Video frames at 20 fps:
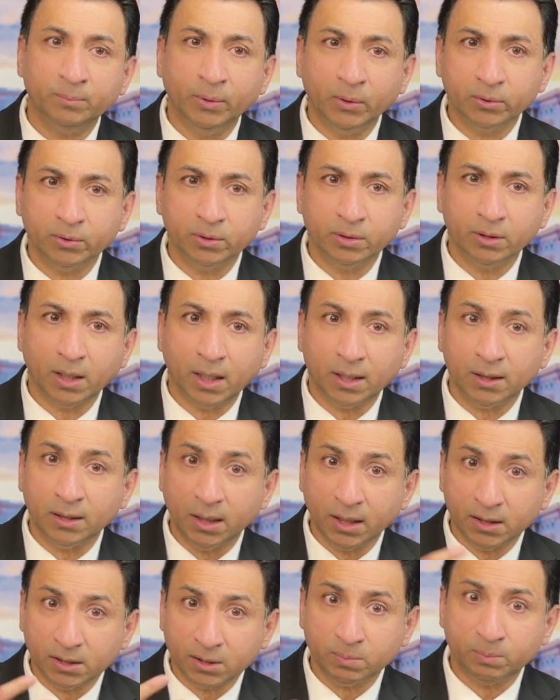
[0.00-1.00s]
Putin
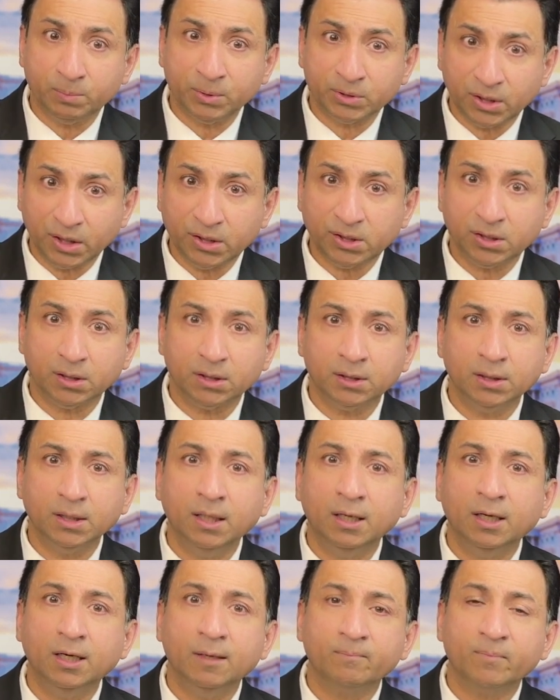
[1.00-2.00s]
and his position
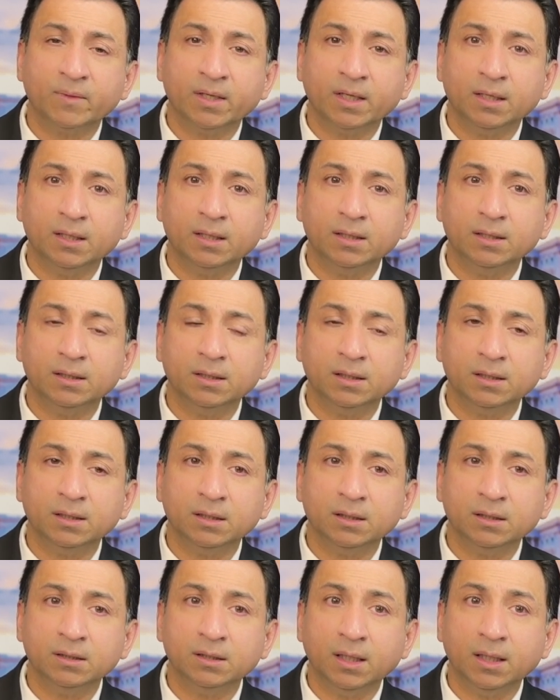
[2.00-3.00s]

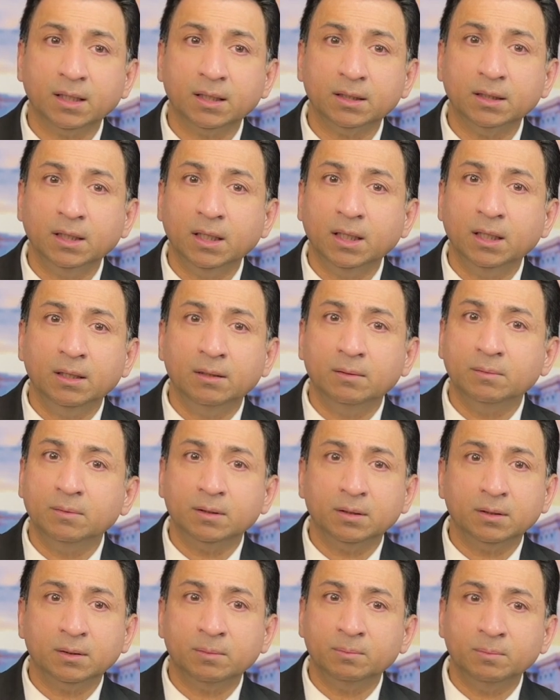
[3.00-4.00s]
there,
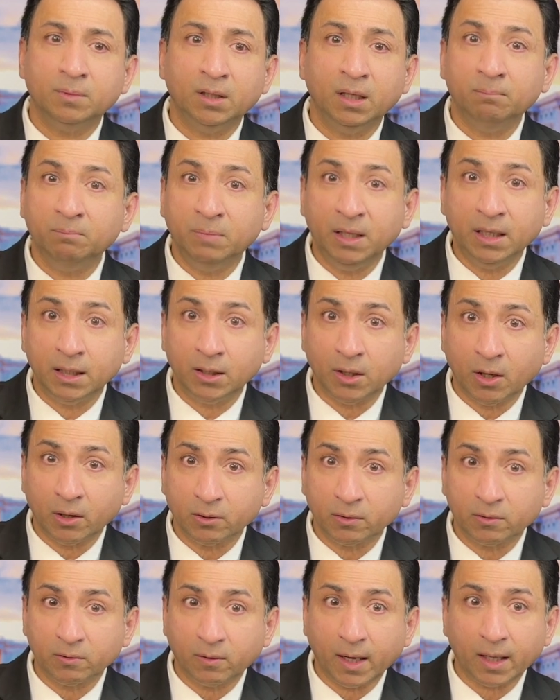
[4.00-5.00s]
him being an
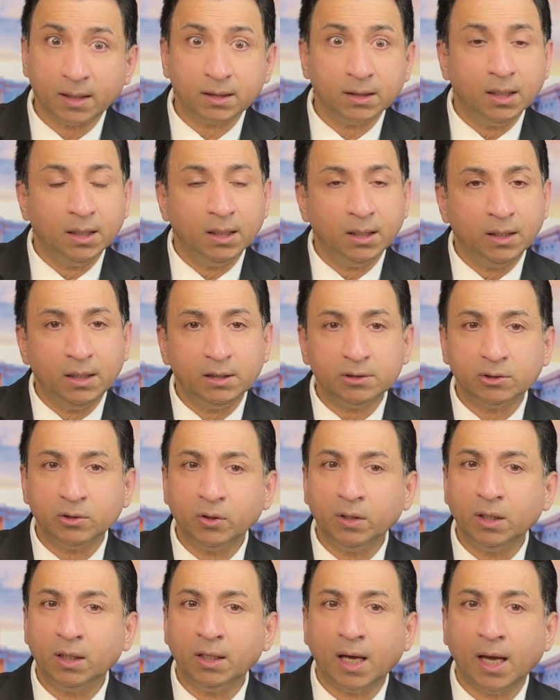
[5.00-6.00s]
autocrat, he's
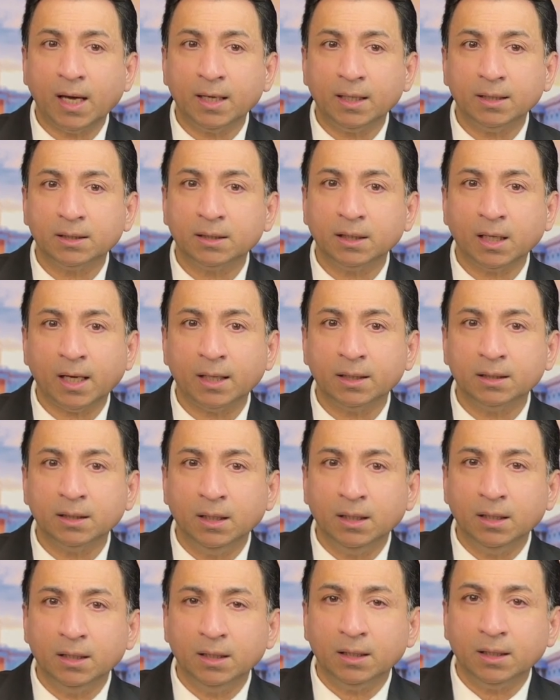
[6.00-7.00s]
looking at it like,
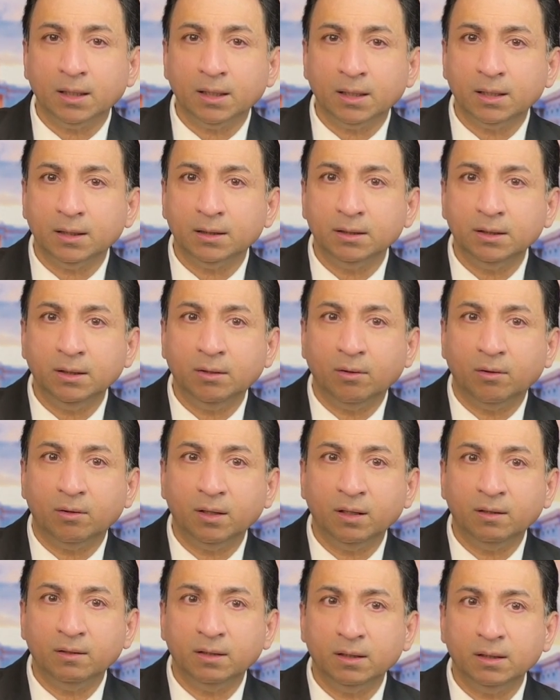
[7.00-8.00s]

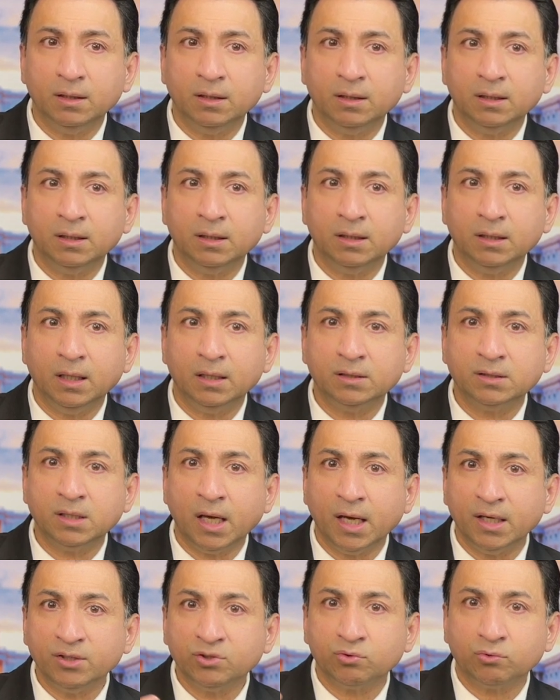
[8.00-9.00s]

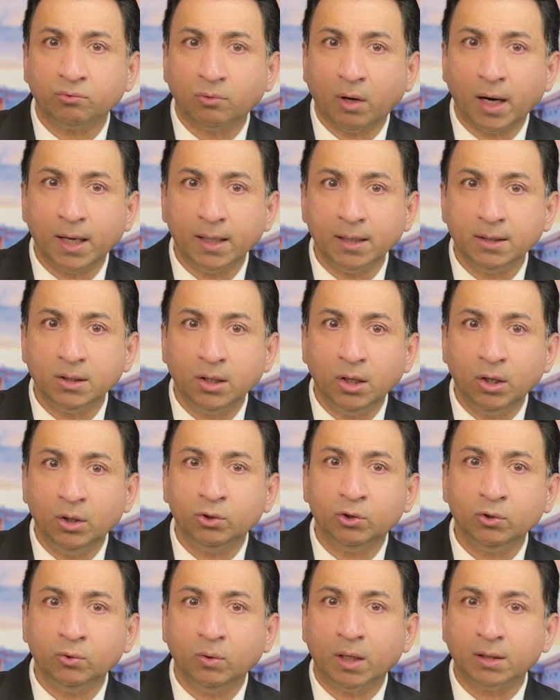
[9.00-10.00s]
it's his right
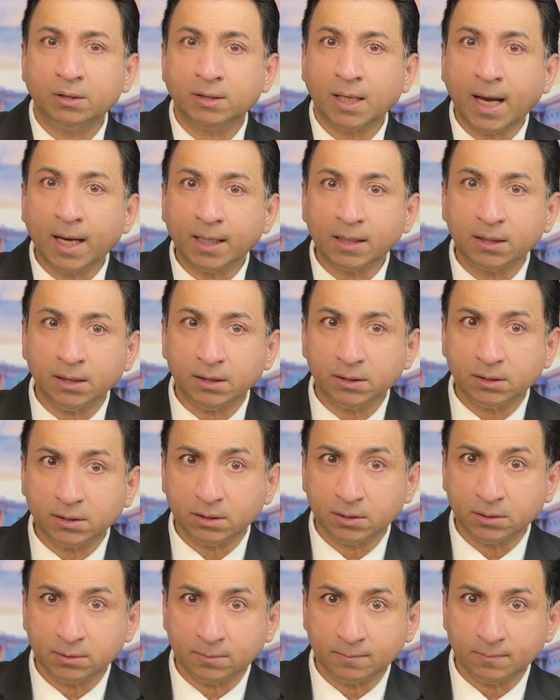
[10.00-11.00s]
to attack
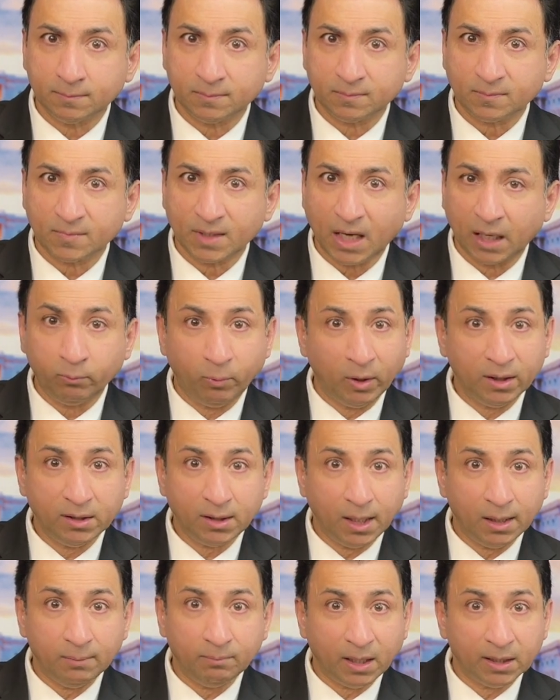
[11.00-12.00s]
us At
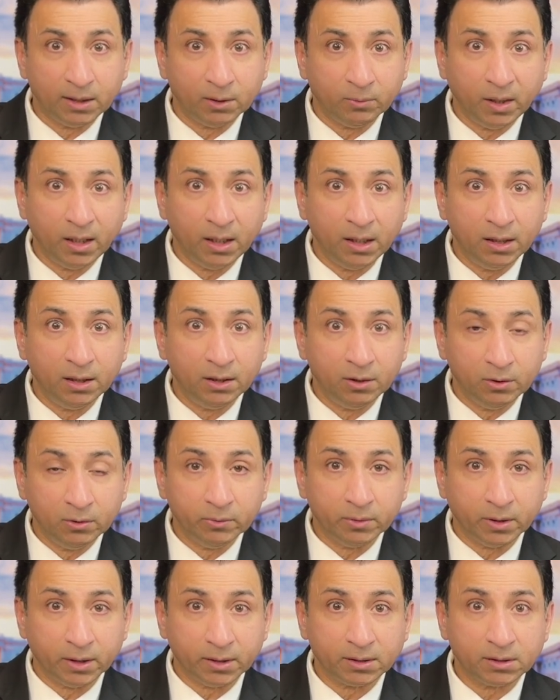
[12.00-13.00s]
one time, by the way, he didn't
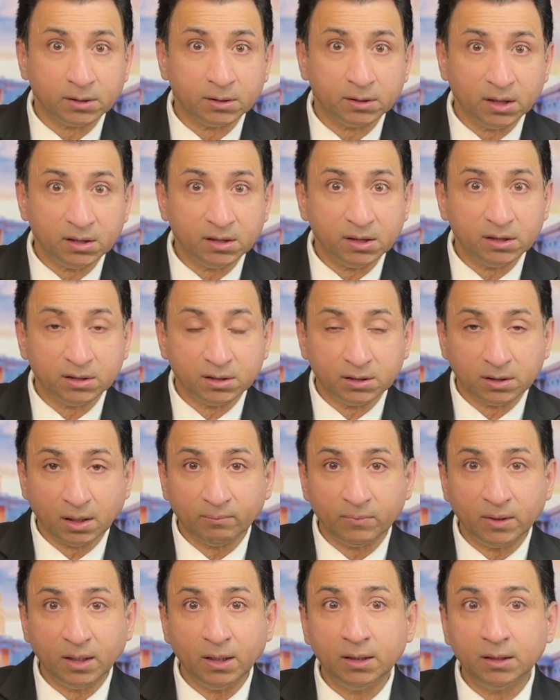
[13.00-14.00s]
do this. This is
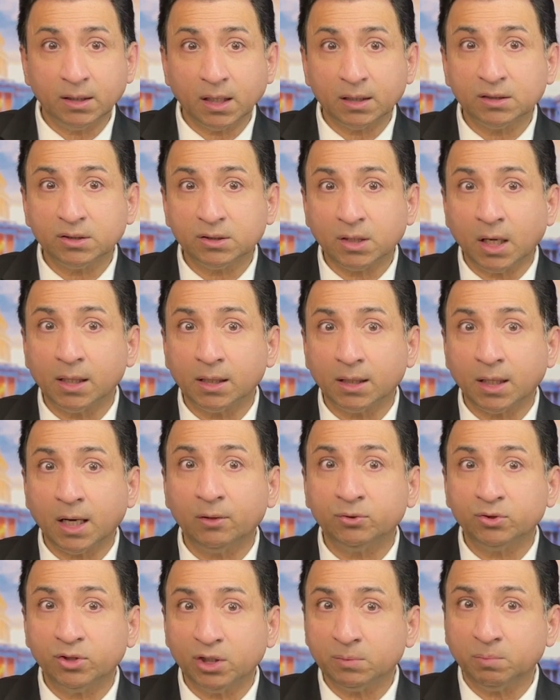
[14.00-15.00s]
something that started
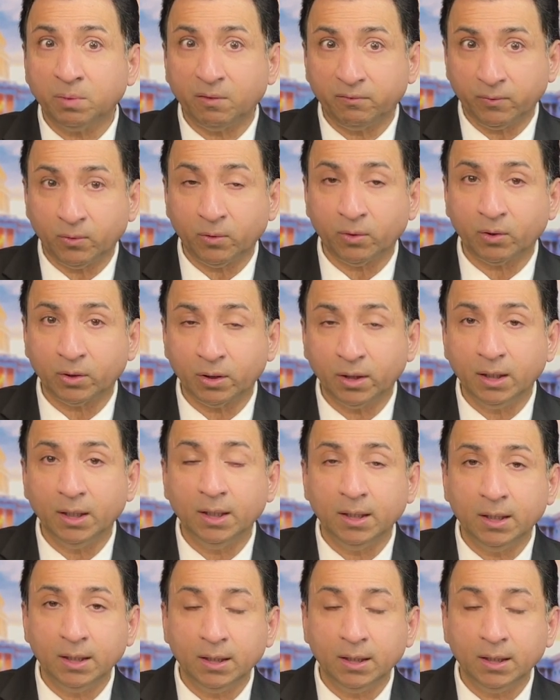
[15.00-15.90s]
out just before